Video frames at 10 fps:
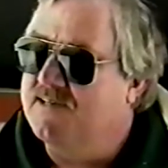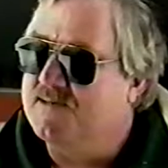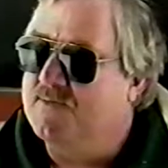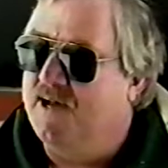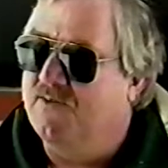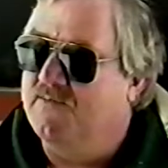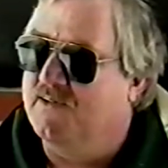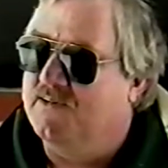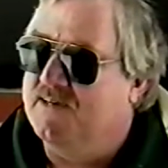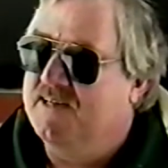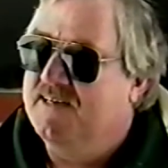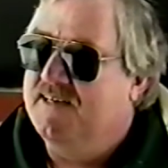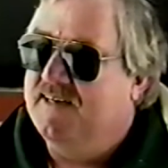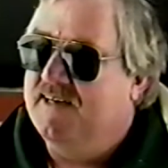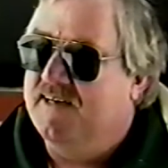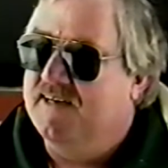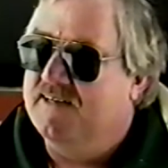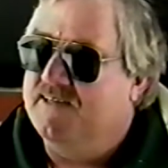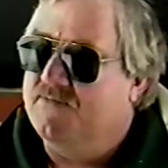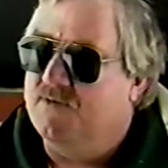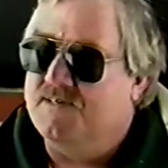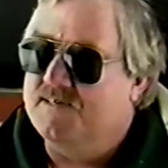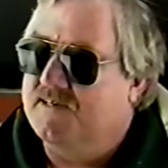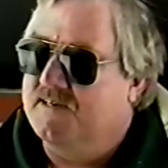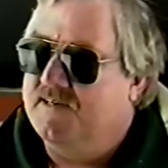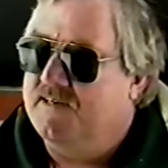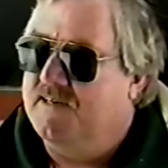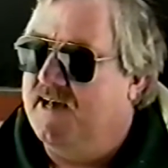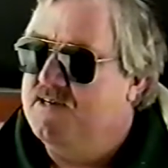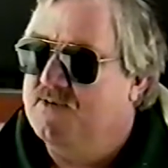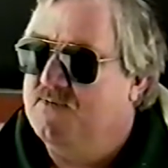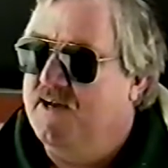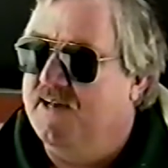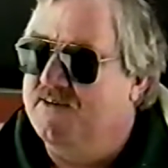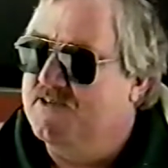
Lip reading: It's a biofilter, and it works in a natural way,